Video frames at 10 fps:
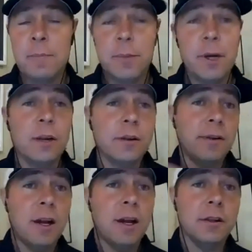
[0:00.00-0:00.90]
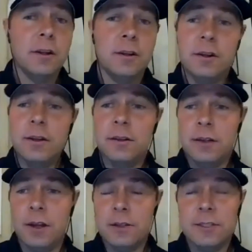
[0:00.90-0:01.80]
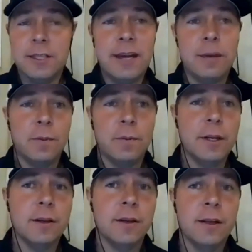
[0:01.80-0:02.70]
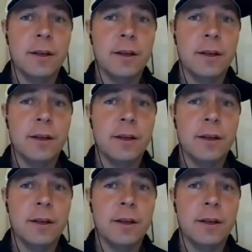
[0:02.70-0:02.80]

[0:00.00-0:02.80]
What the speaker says: But on the other side, when